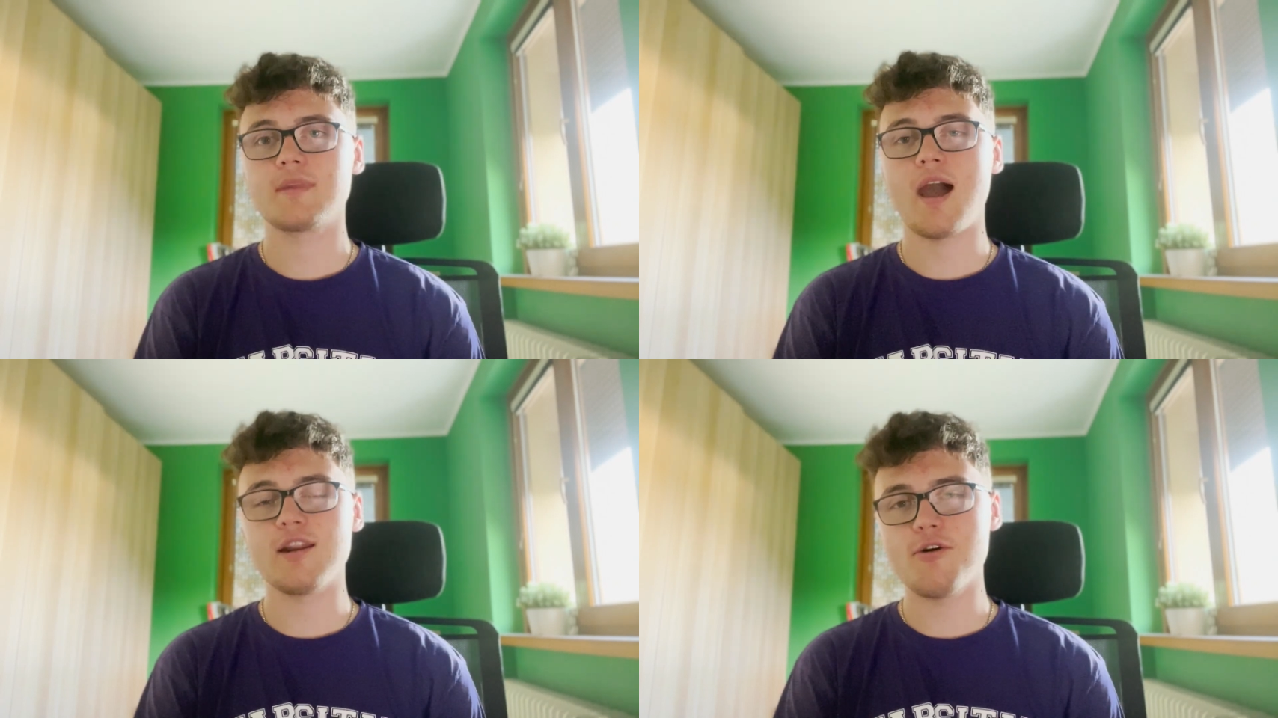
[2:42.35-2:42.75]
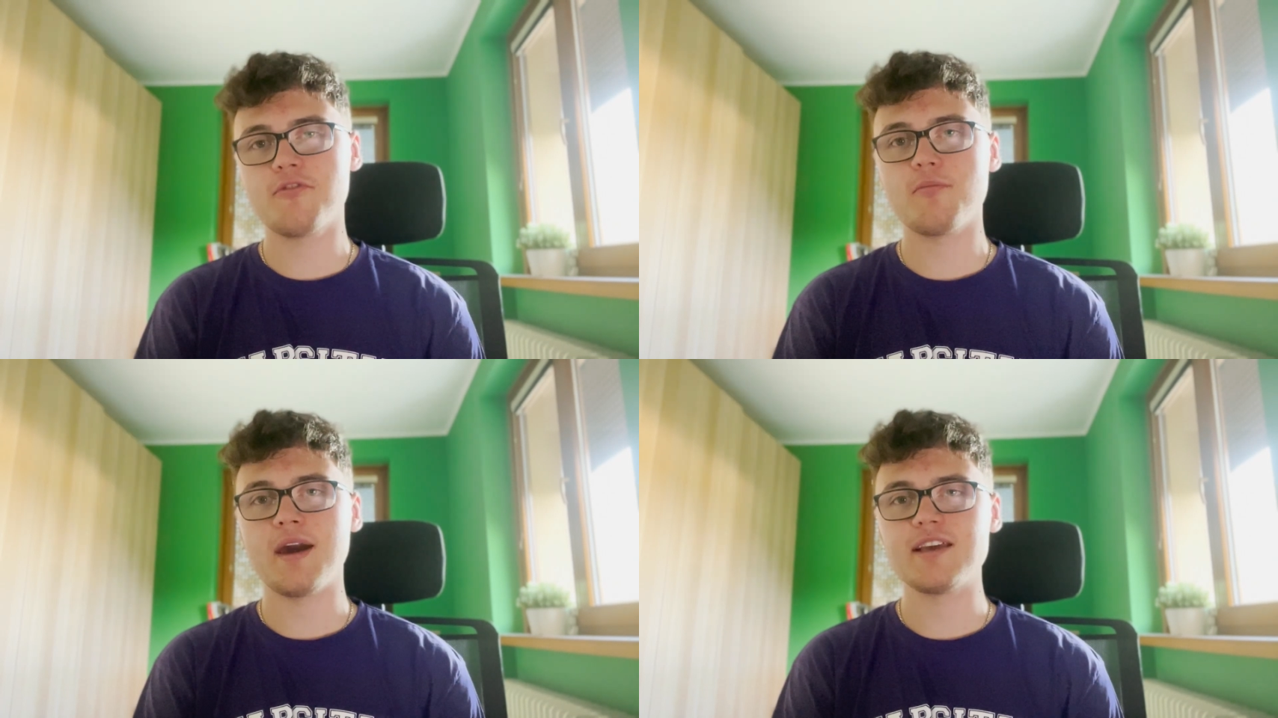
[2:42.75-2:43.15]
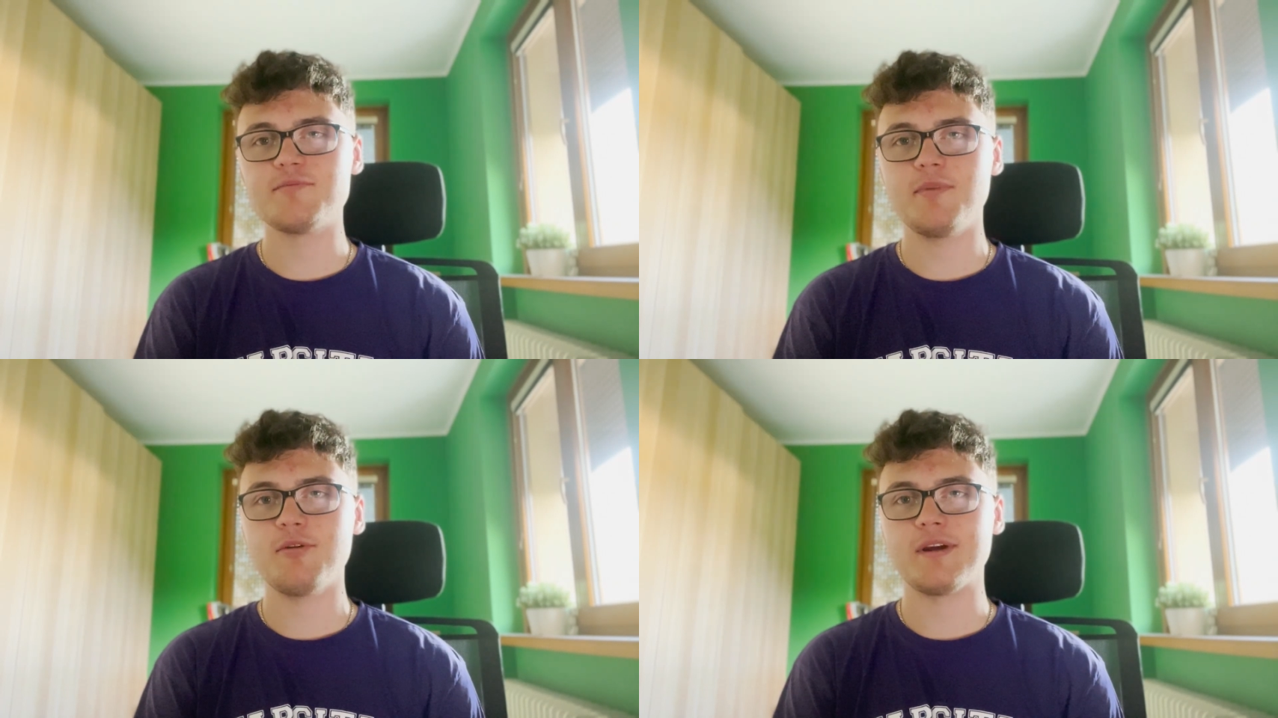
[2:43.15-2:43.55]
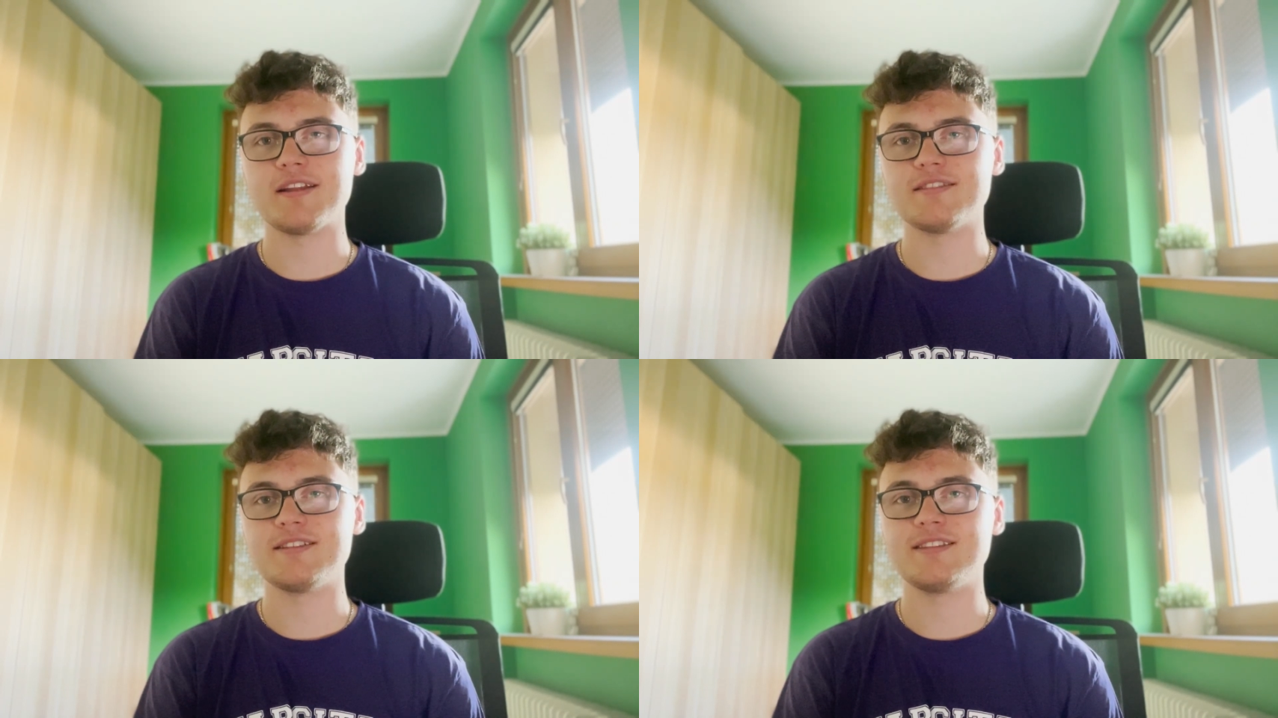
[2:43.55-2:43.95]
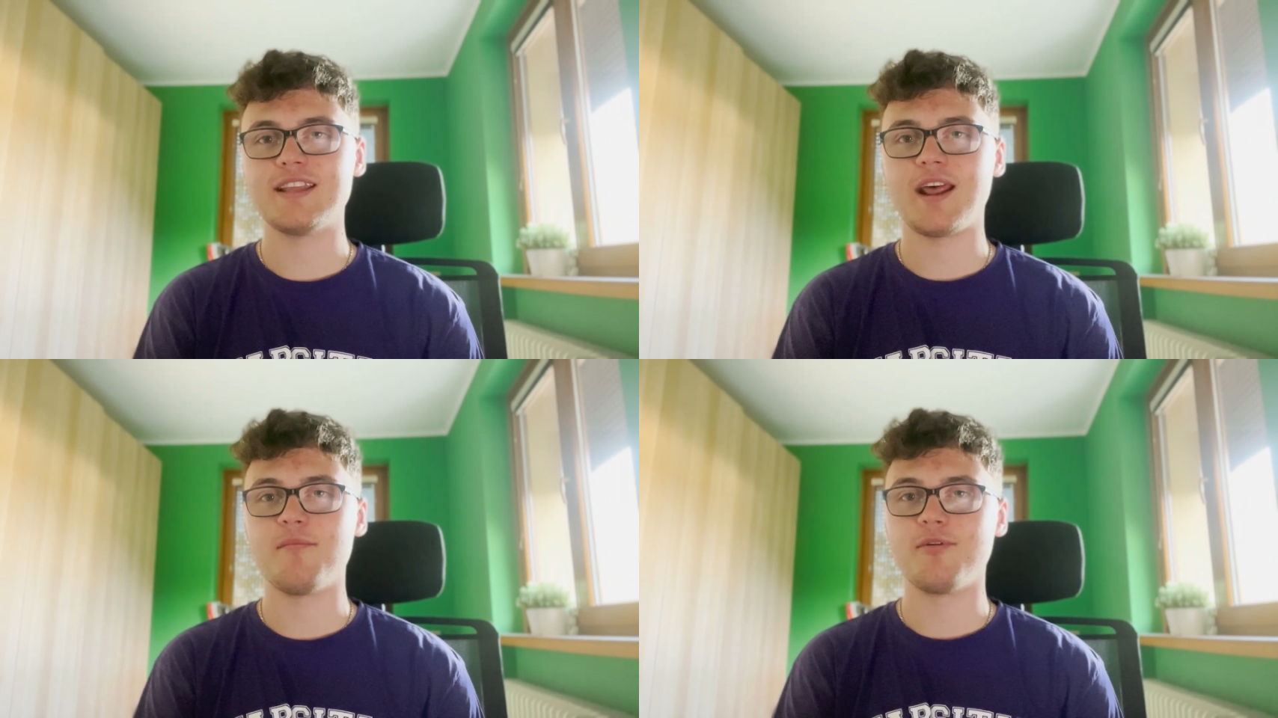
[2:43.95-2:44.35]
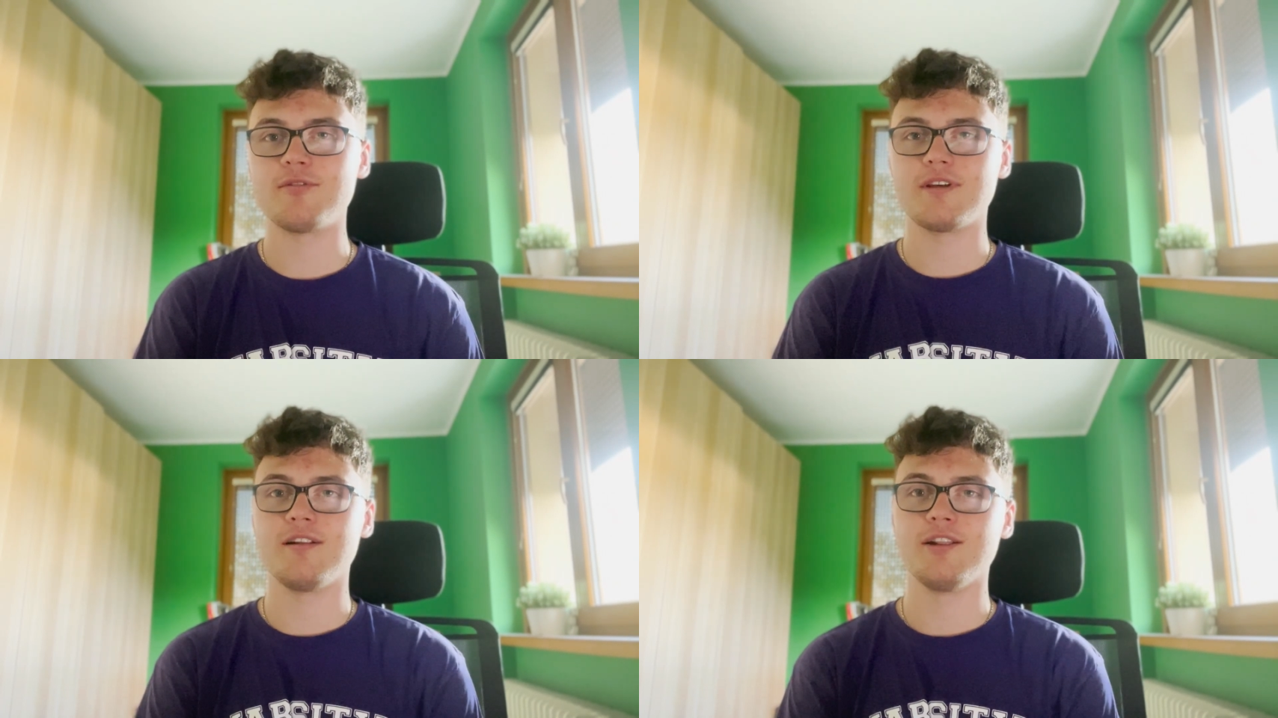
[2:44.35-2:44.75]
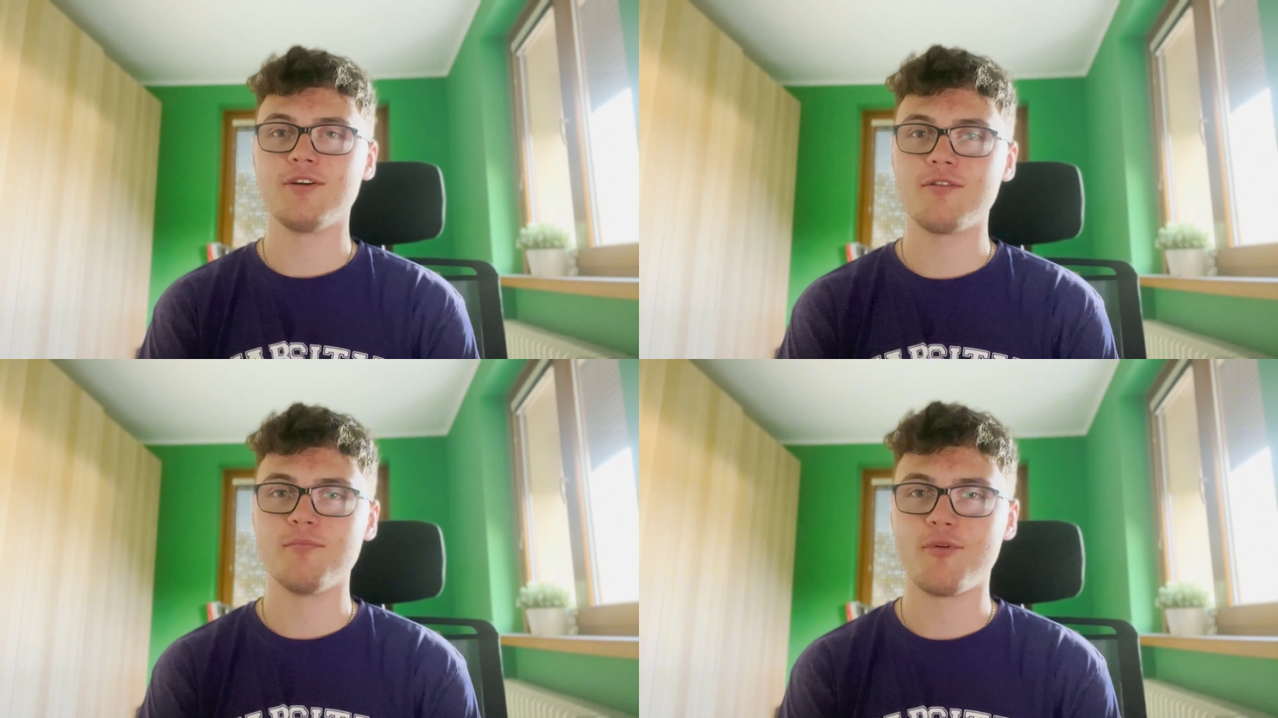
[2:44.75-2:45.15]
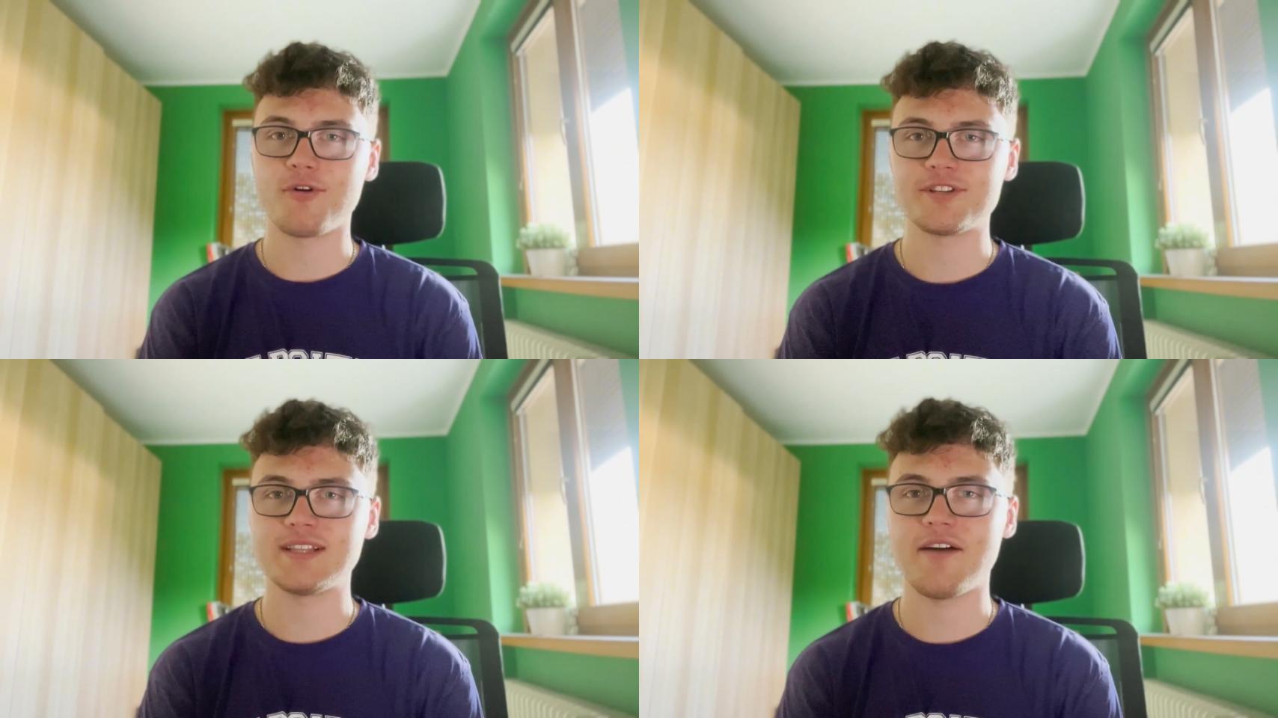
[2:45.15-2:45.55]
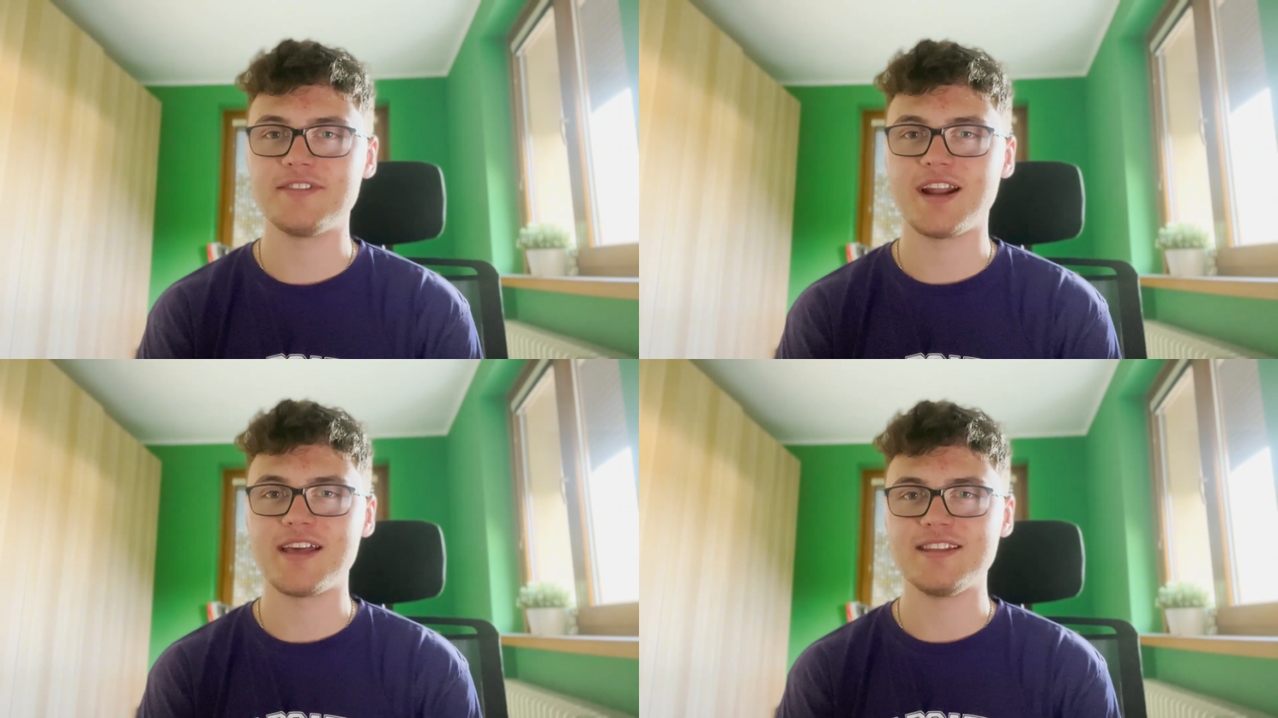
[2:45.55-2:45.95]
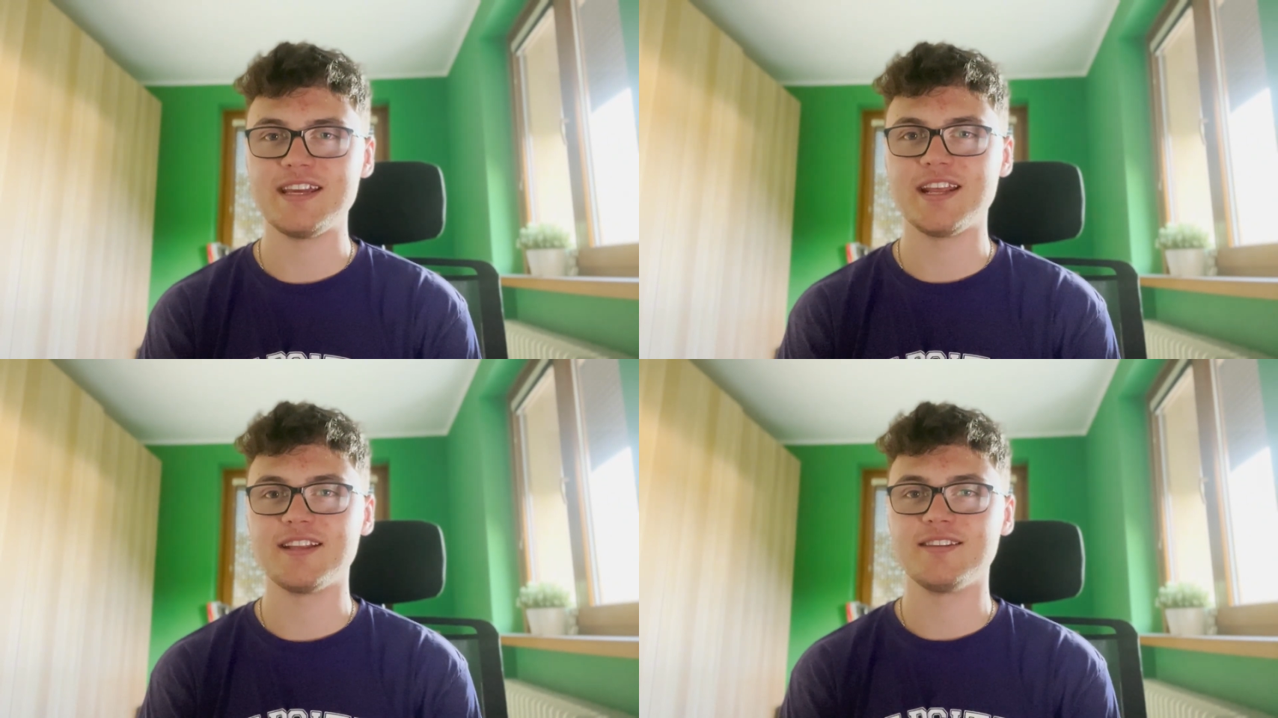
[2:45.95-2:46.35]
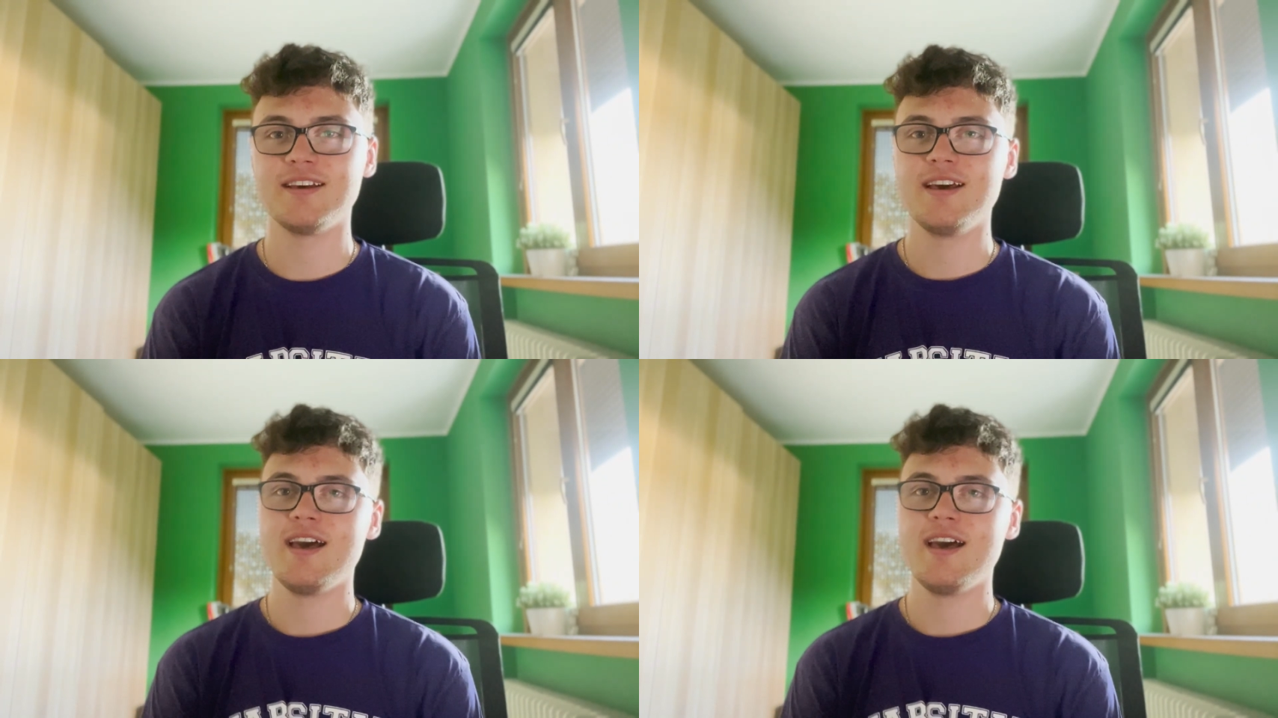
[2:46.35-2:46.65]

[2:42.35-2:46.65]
I know from my experience that I brought a lot more stuff than I needed,